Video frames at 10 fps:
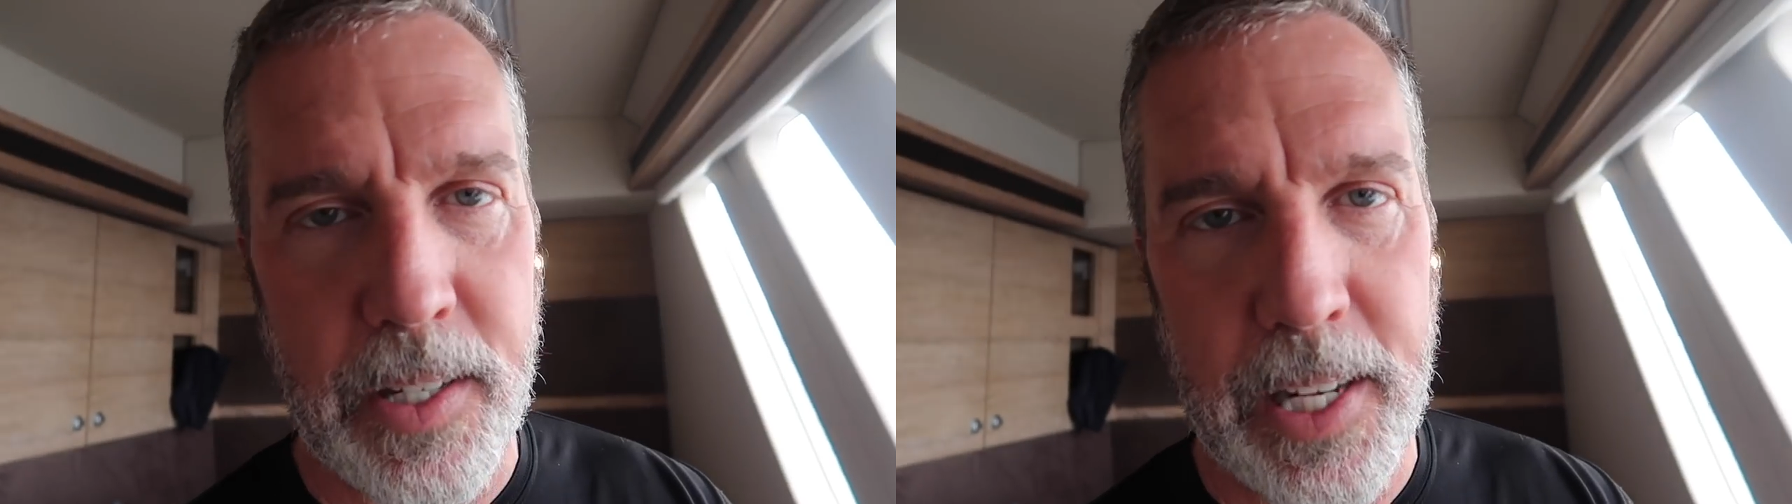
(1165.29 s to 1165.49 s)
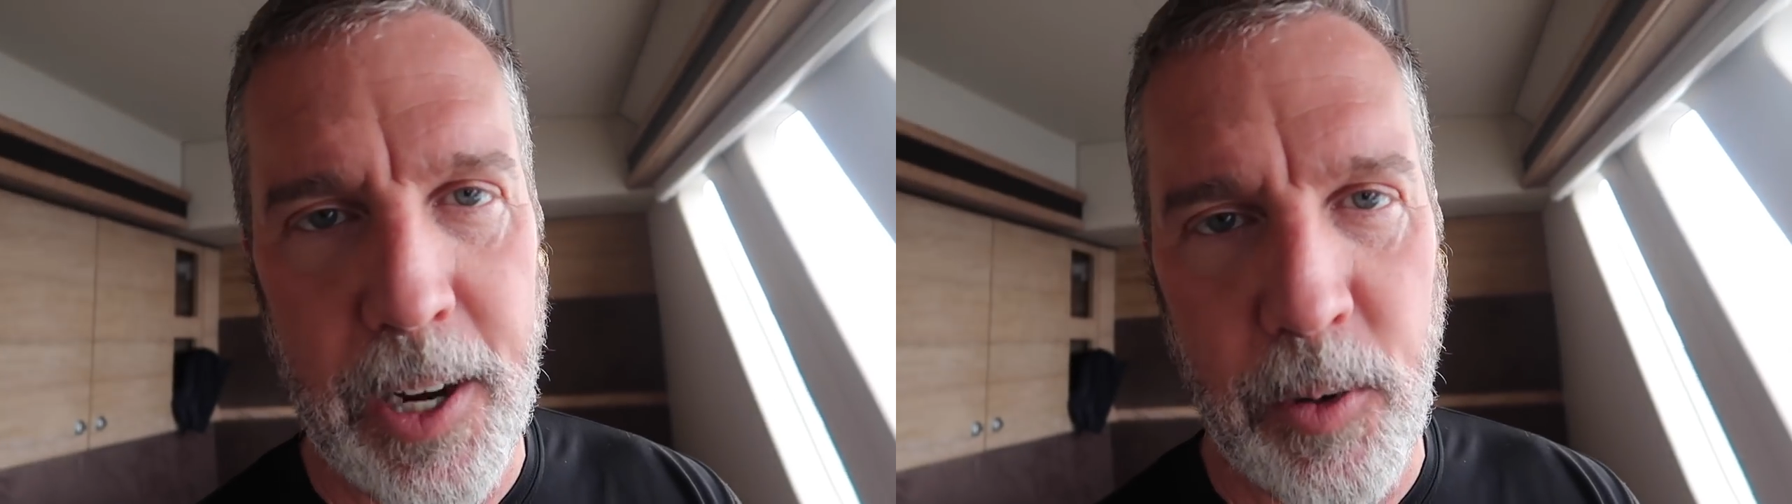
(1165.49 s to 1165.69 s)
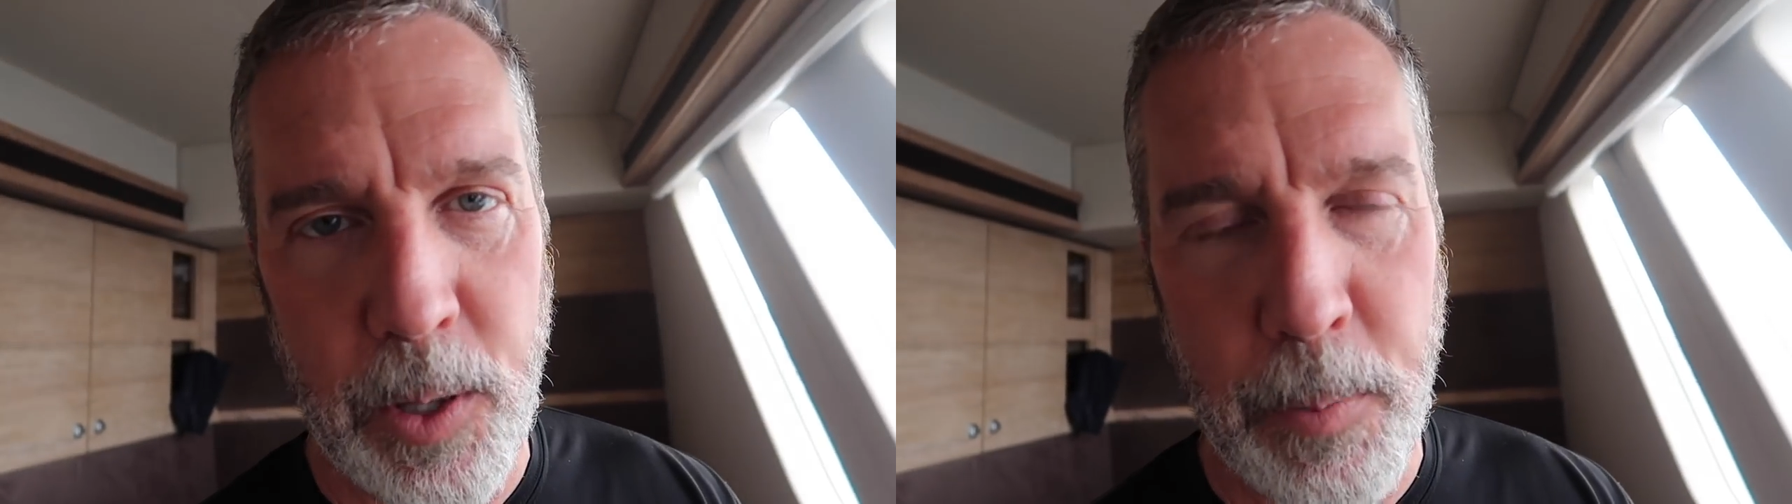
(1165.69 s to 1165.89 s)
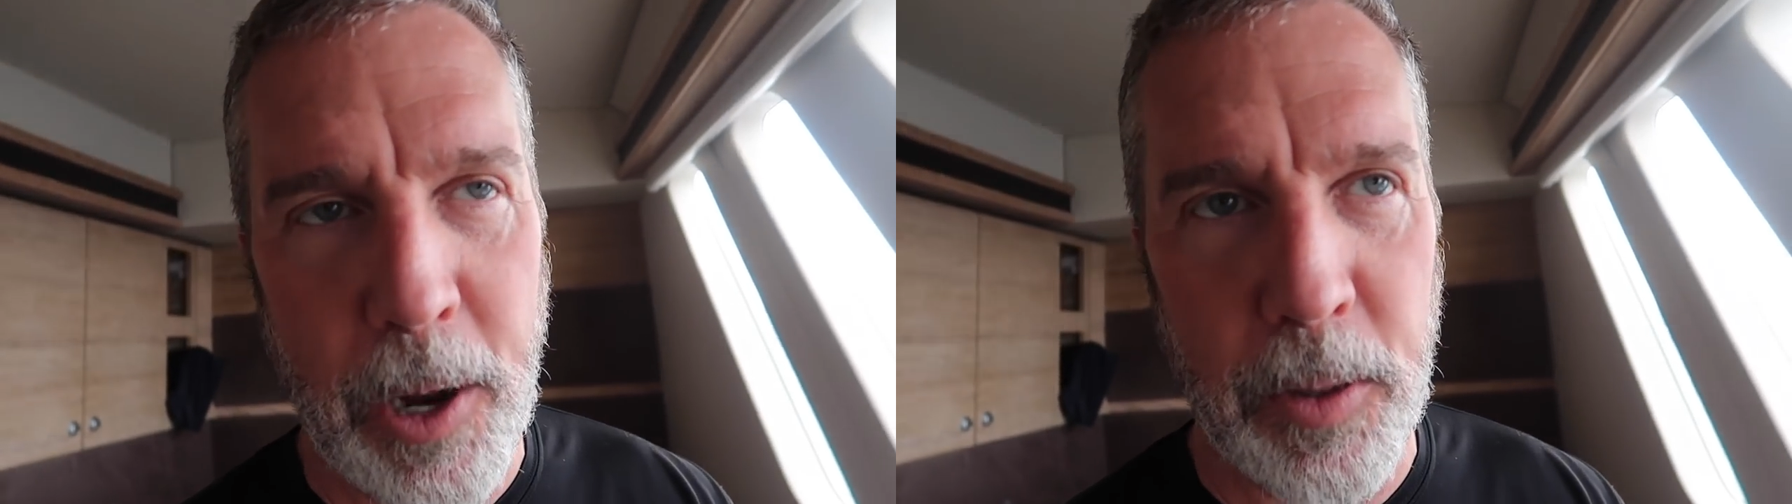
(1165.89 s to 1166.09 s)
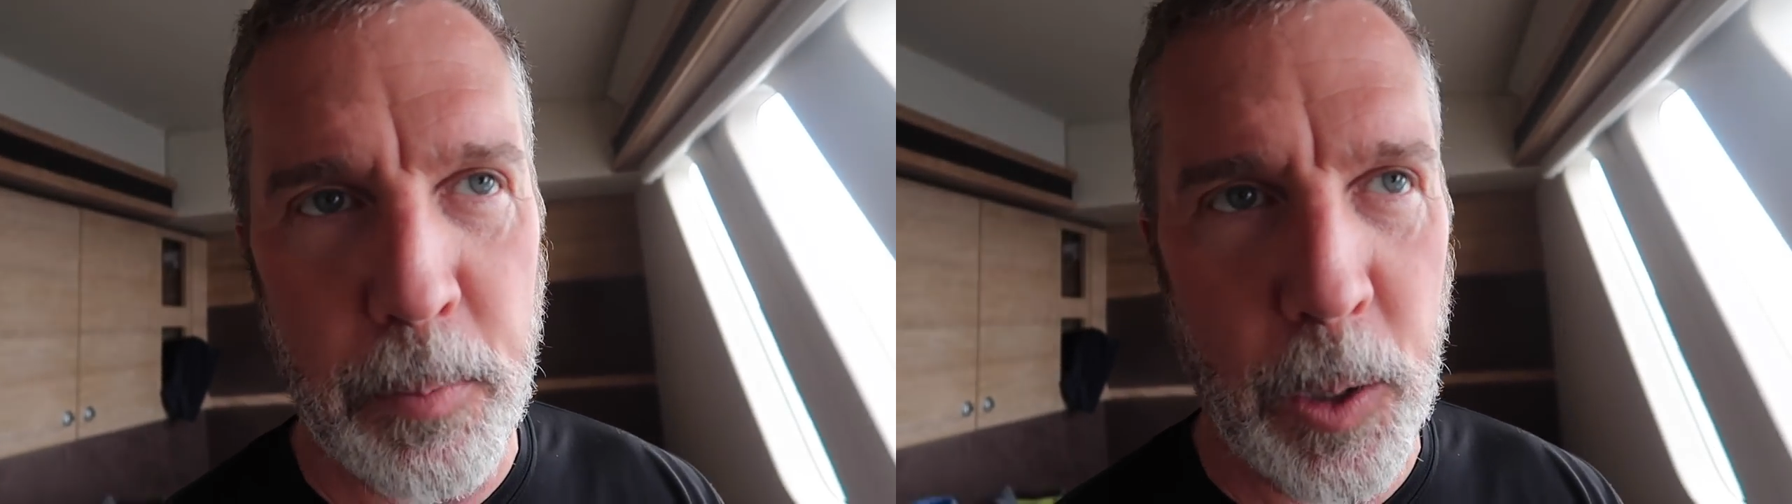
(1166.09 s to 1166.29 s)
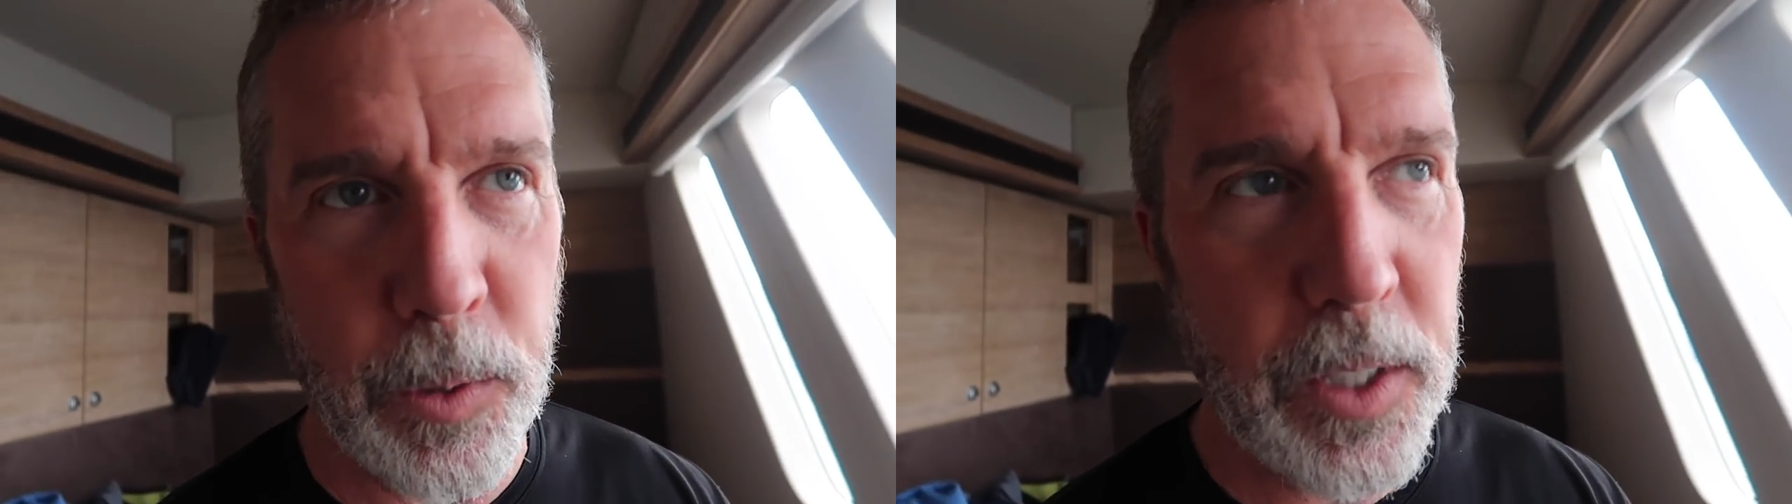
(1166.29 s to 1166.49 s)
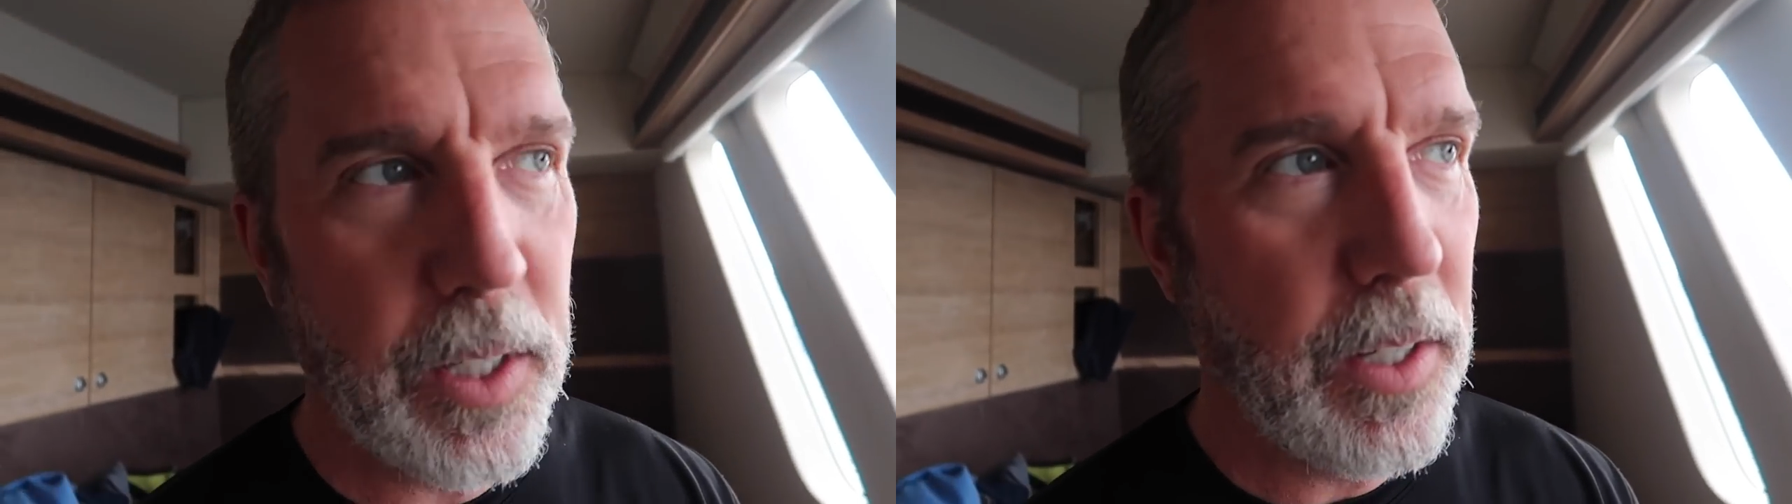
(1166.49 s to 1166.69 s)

sit out on the bow of the boat,